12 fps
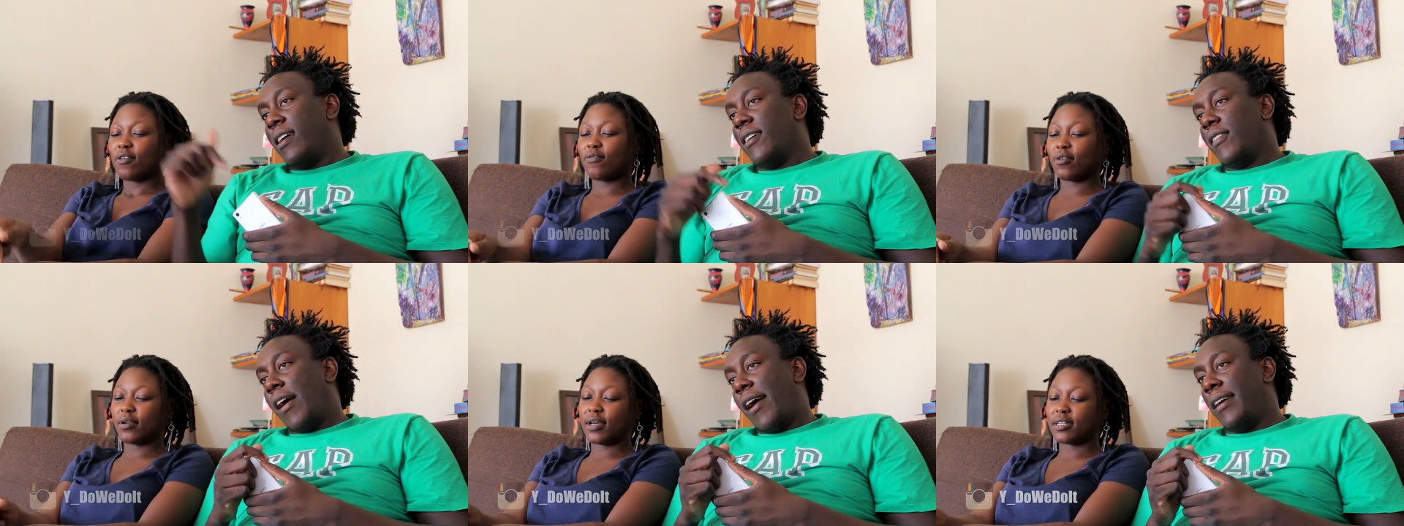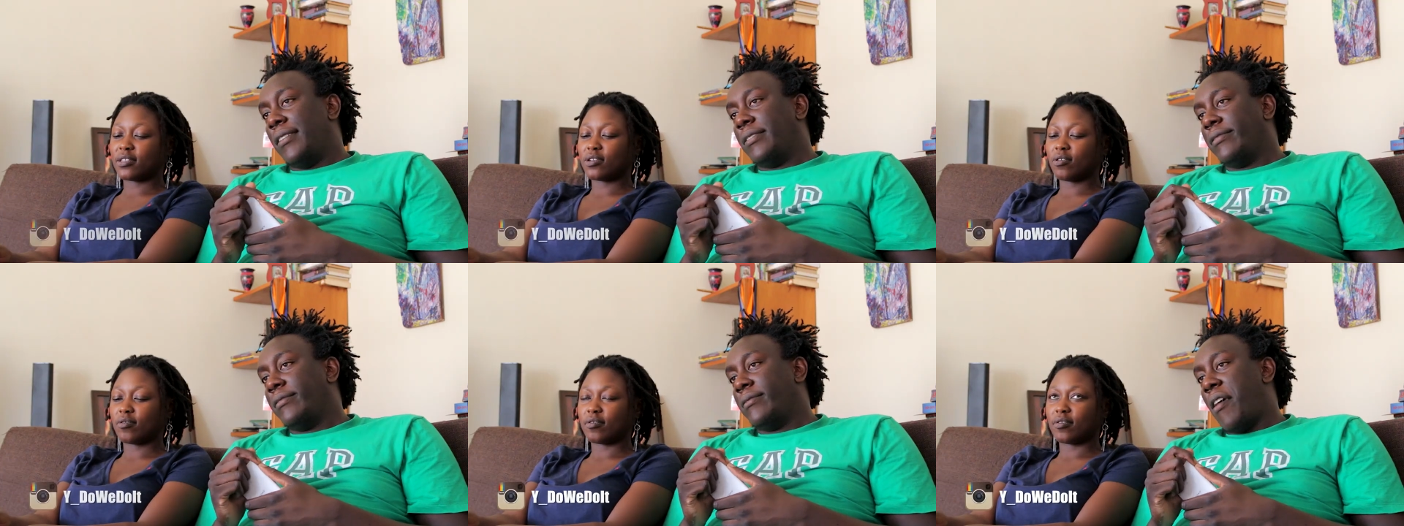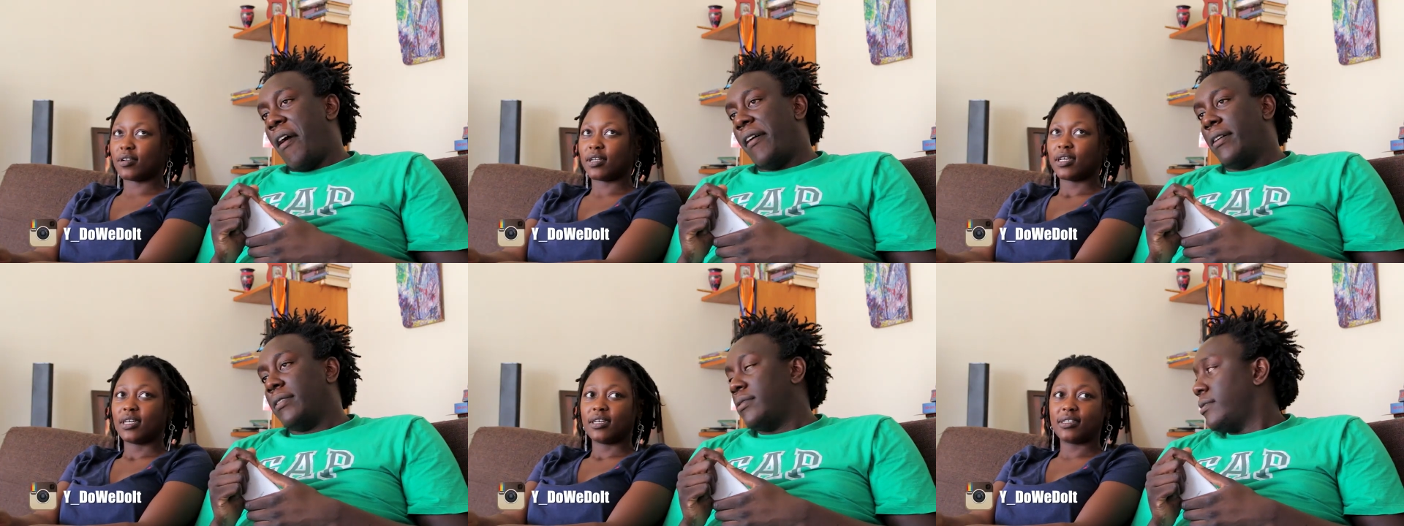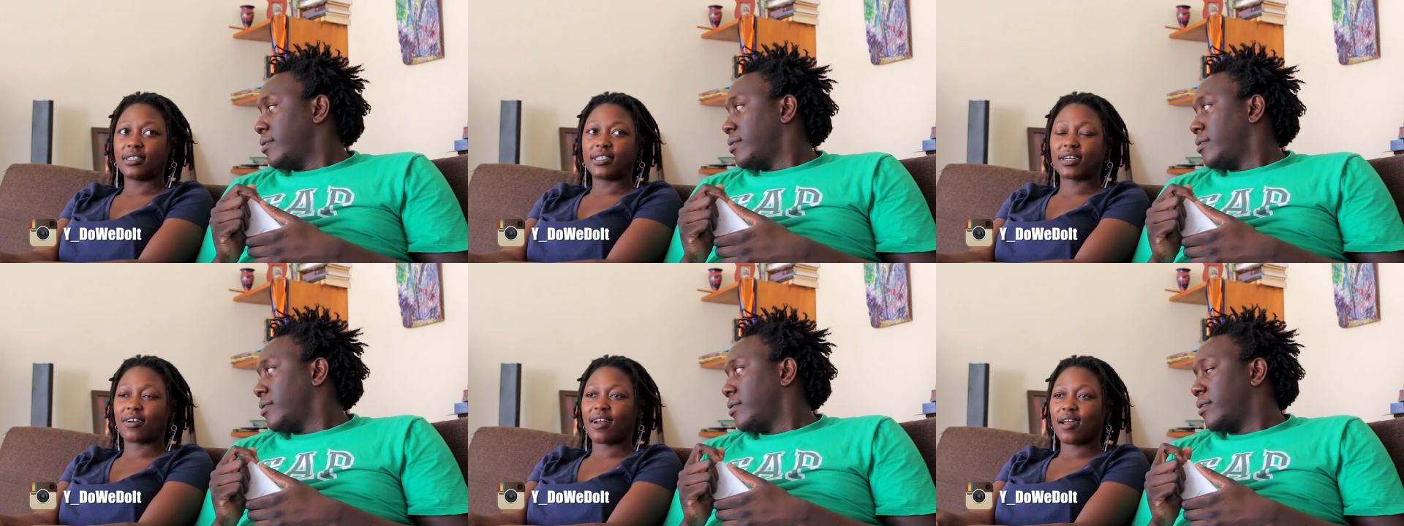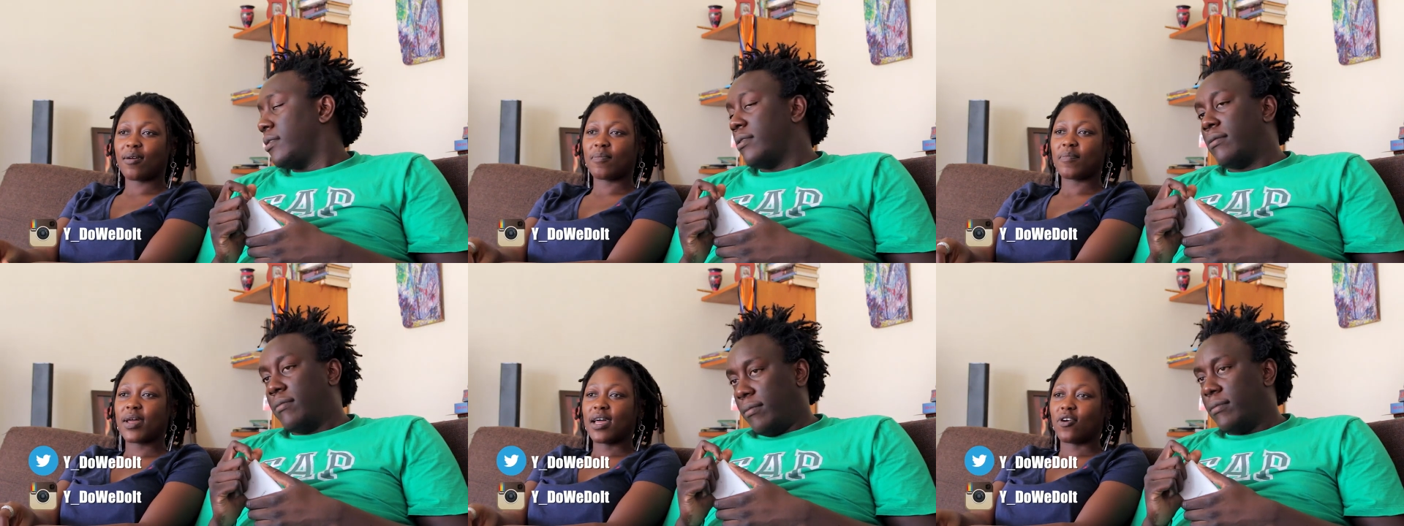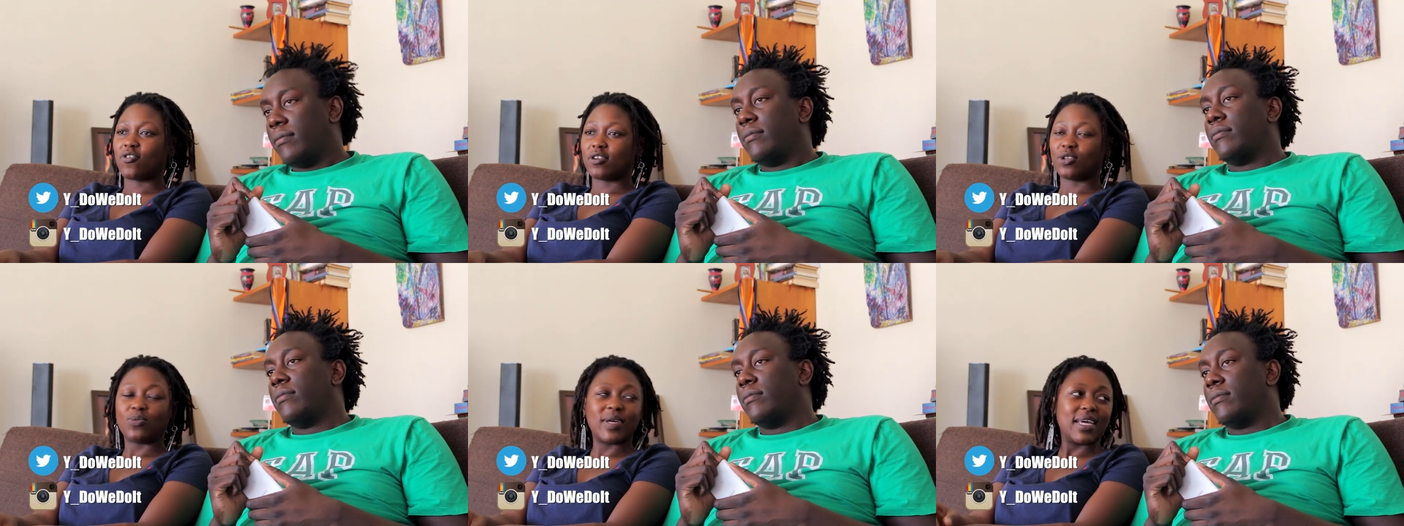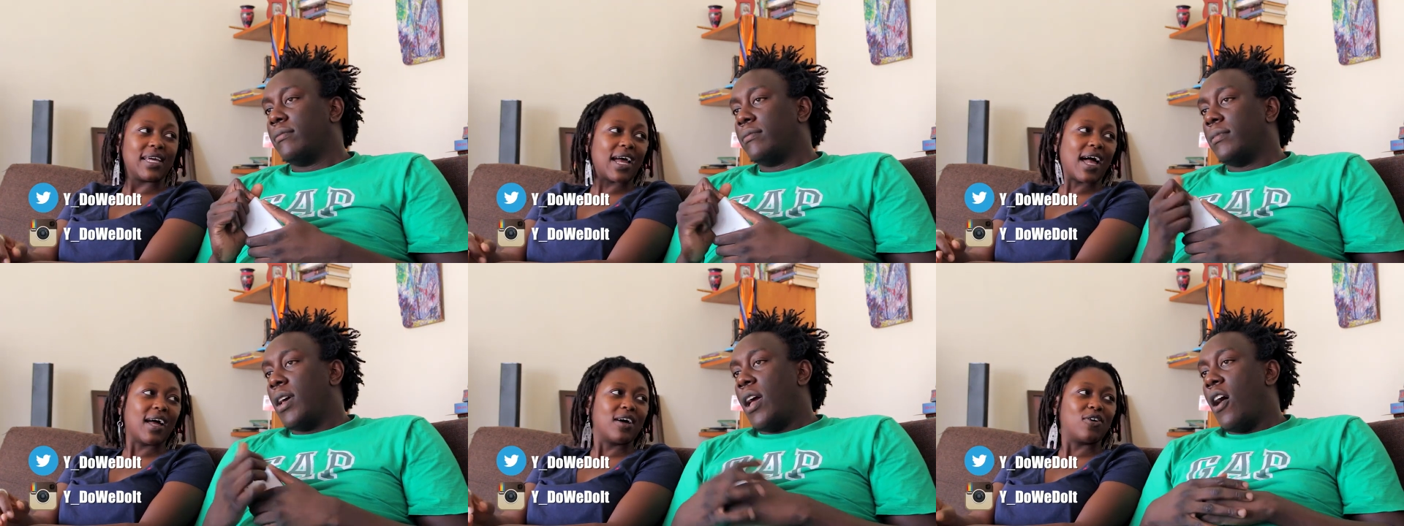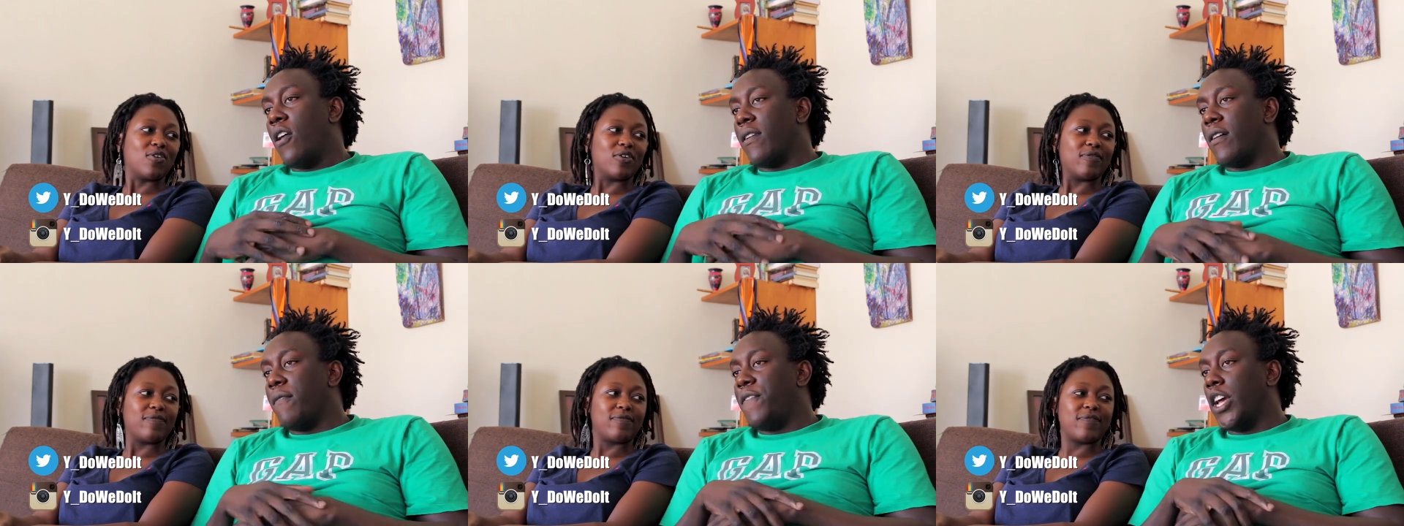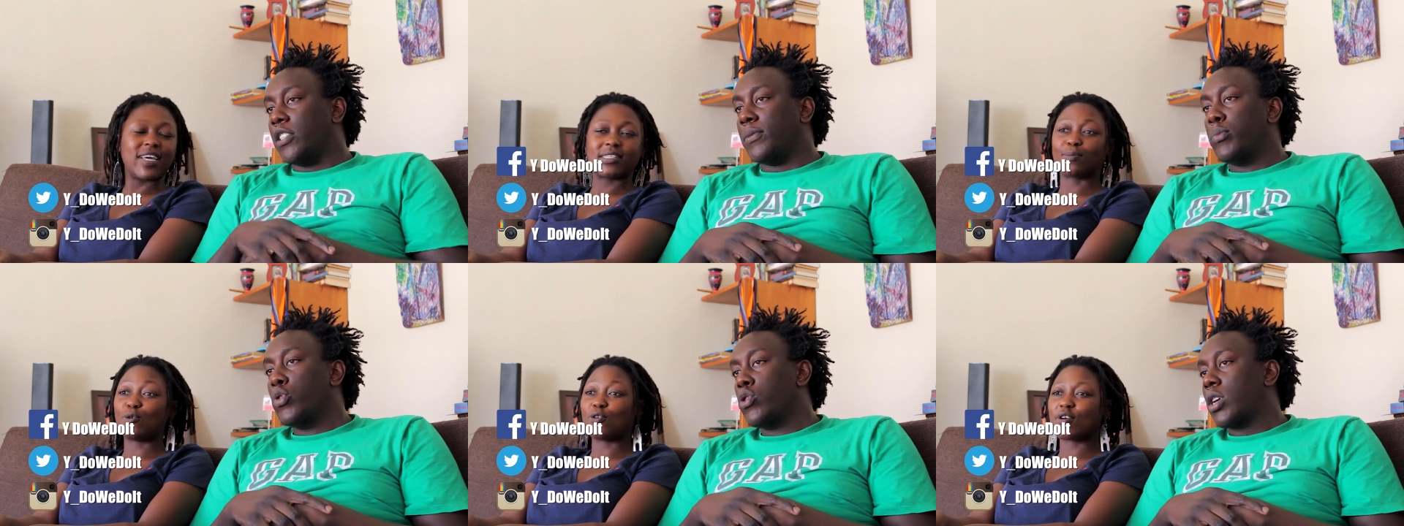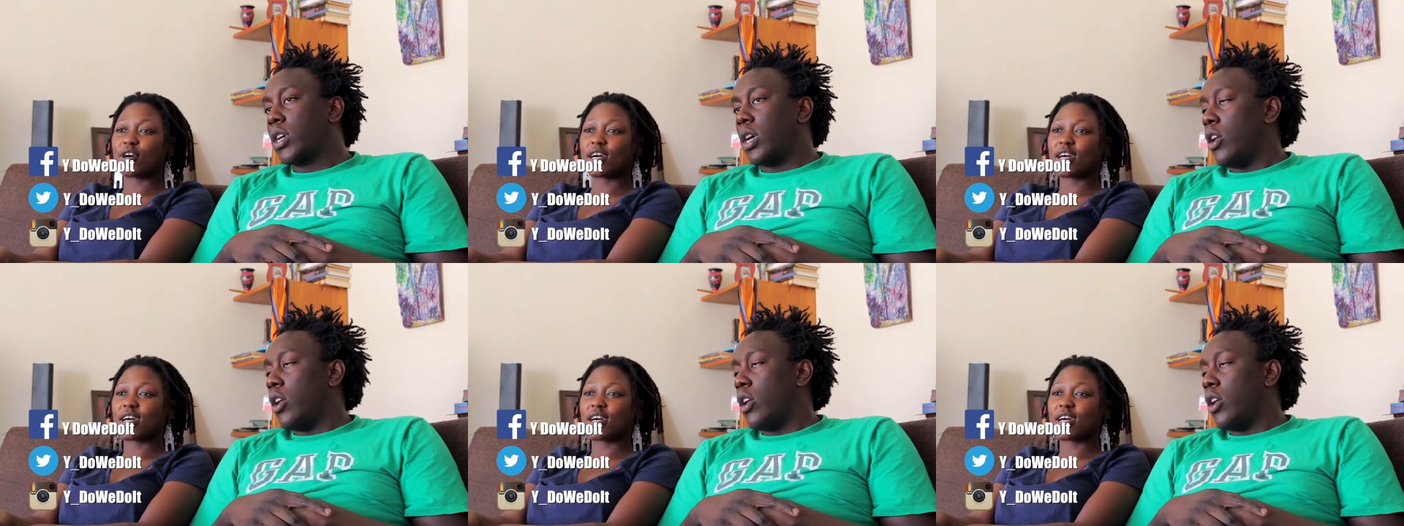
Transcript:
Speaker 1: Follow us on Instagram, on Twitter,
Speaker 2: on, on Facebook, Facebook,